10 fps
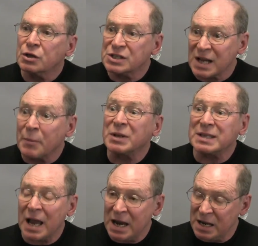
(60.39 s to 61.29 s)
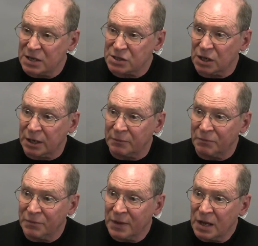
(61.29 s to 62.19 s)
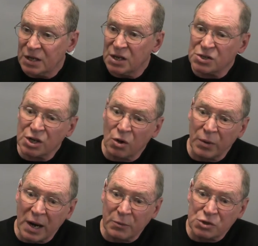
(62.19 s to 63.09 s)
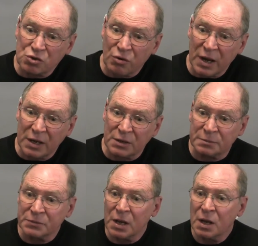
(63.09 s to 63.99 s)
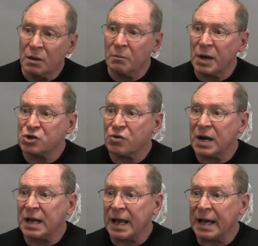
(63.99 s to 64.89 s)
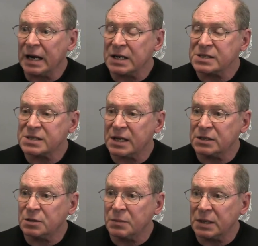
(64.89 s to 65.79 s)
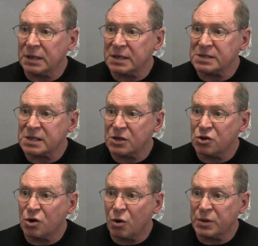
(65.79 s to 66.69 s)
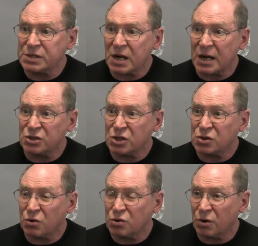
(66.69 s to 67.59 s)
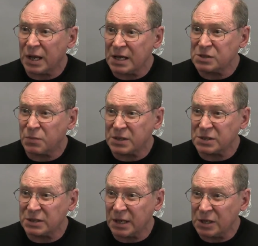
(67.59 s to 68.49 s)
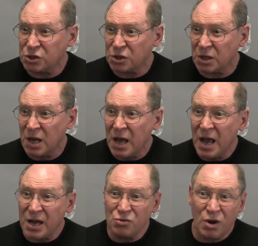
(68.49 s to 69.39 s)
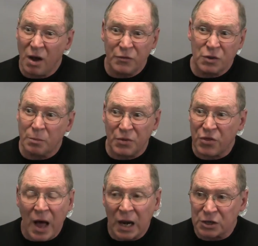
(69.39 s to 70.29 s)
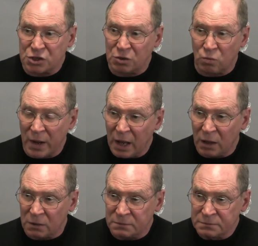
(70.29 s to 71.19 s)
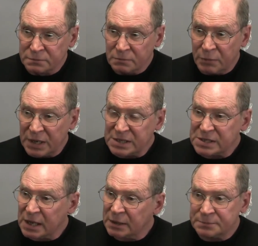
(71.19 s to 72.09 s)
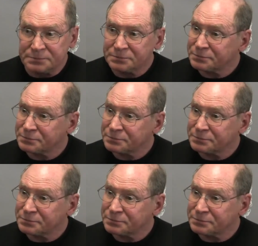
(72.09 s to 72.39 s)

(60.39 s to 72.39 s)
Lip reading: simultaneously. Years ago when I was trained, my training analyst said to me, he said, I just heard your case presentation and you covered the pathology well, but he said,